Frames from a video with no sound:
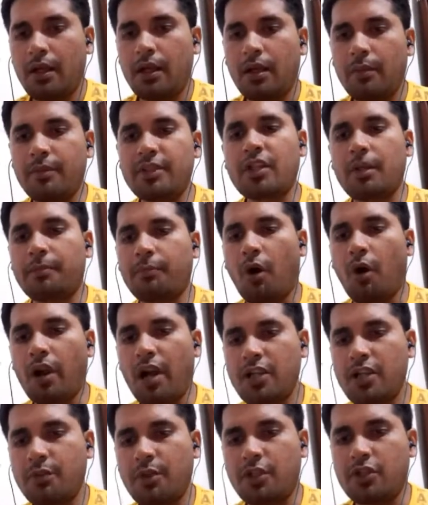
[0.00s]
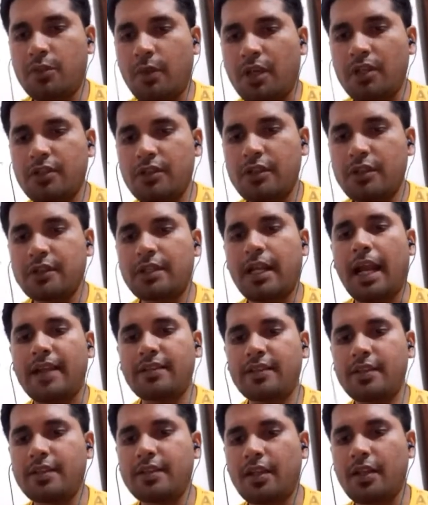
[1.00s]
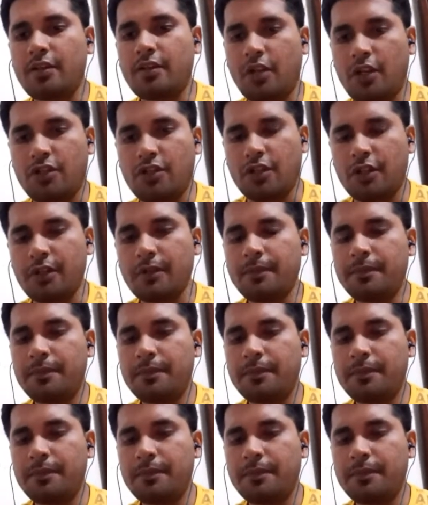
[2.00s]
Mr. Palash Biswas is an assistant teacher,